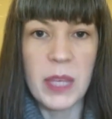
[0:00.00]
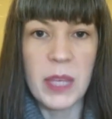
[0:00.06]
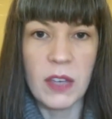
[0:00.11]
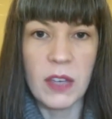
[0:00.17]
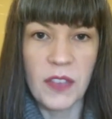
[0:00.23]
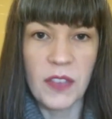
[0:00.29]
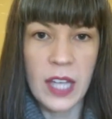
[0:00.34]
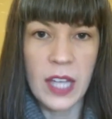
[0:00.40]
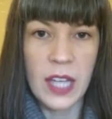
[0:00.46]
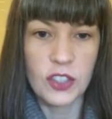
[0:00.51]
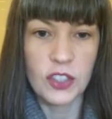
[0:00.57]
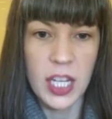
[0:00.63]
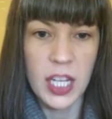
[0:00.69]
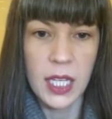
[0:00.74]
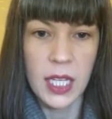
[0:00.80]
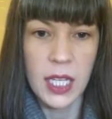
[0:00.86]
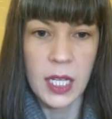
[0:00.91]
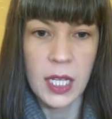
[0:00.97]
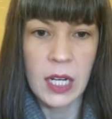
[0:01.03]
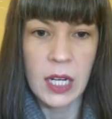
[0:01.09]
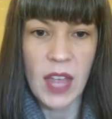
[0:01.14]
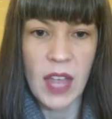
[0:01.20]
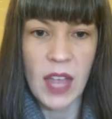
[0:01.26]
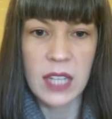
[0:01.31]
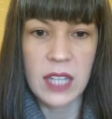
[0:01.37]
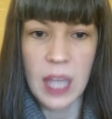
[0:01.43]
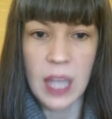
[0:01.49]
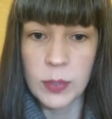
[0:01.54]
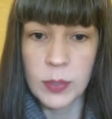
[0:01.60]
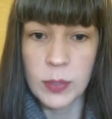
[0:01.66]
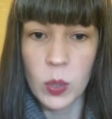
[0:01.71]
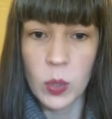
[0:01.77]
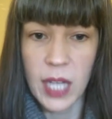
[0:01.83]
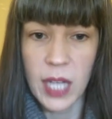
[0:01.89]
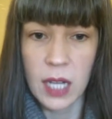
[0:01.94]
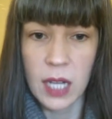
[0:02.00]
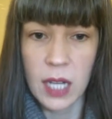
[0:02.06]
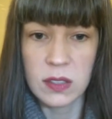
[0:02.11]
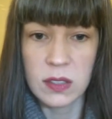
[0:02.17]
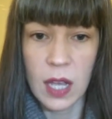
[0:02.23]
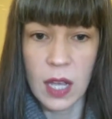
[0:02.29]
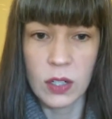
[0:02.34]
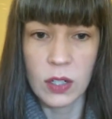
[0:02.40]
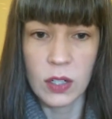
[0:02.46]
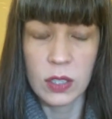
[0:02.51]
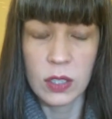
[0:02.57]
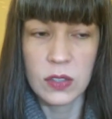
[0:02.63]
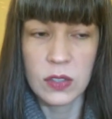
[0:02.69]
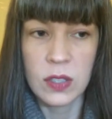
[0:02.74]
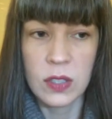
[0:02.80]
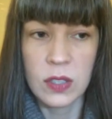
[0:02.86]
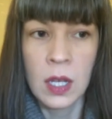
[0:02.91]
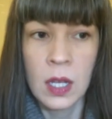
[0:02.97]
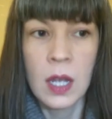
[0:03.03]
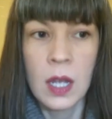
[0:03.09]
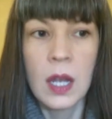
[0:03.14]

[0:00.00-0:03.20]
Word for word: beef and chicken that is up to organic standards,